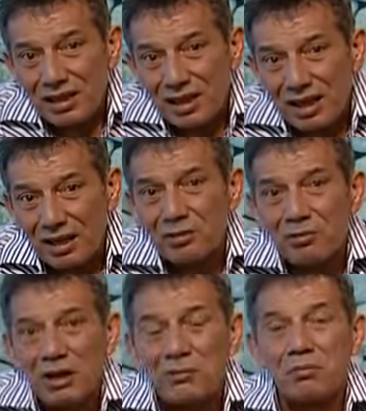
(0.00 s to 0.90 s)
I don't
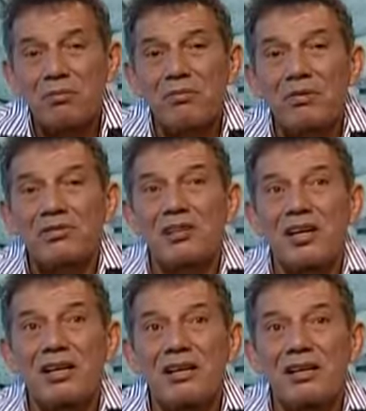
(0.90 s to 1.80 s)
want to
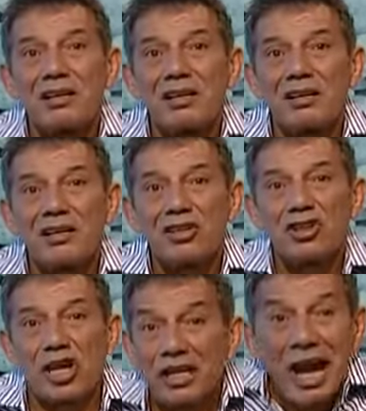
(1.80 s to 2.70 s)
say
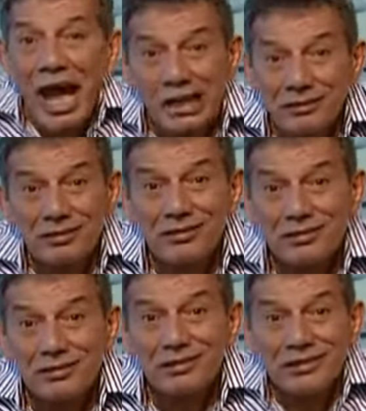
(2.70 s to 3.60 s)
Cheyenne,
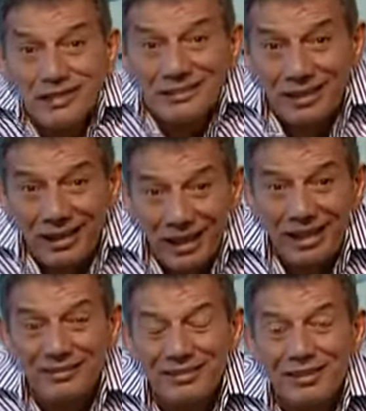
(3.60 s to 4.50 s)

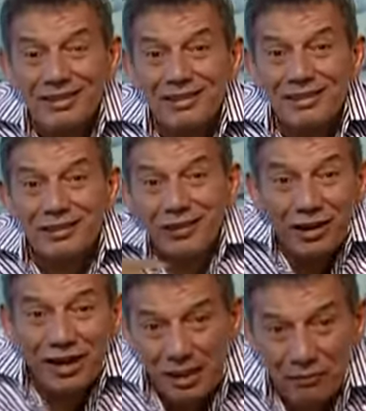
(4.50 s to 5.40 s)
Disneyland, it's going
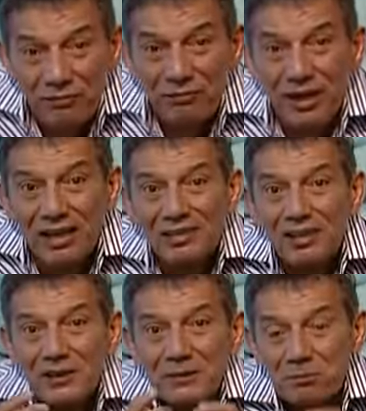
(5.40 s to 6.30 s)
to happen fast,
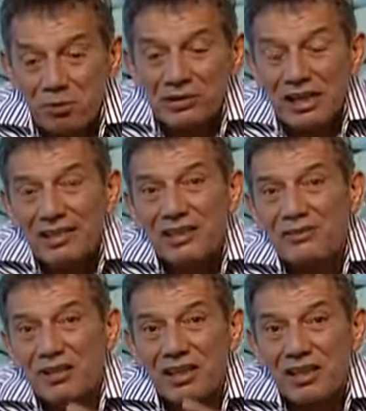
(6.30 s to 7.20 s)
but that's the
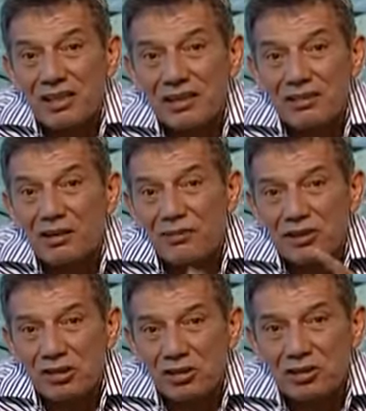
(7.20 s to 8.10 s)
beginning of a
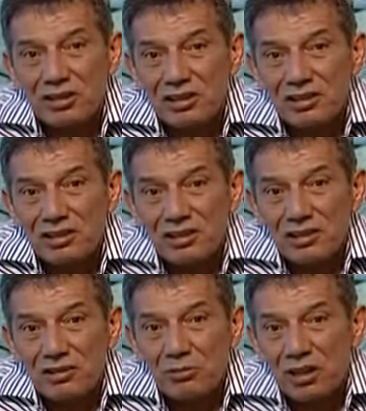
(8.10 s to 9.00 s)
journey
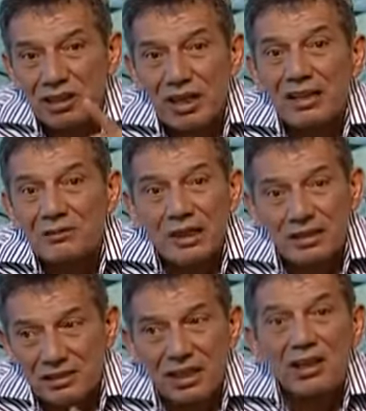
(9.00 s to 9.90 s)
when God
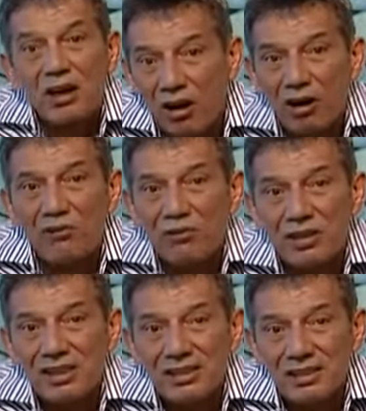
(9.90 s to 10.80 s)
can take over.
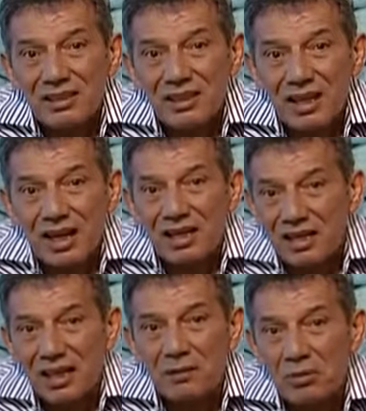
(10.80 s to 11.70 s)
He
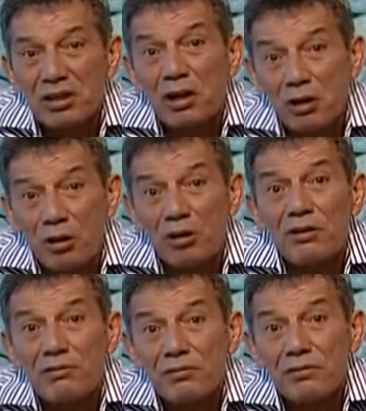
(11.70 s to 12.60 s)
can be the Lord
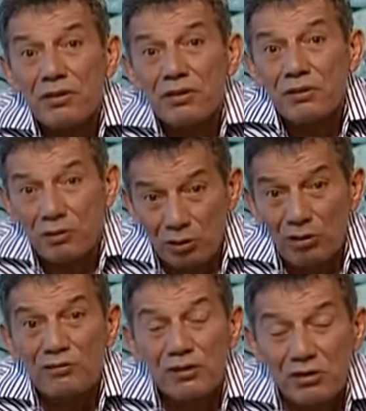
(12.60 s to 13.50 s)
of Lord
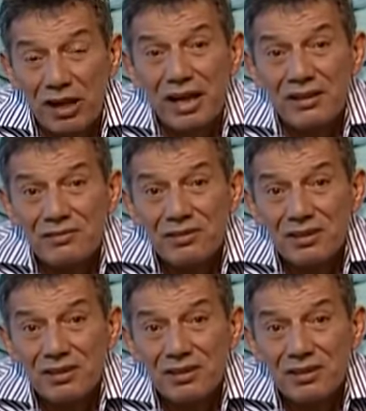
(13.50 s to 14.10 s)
of your life.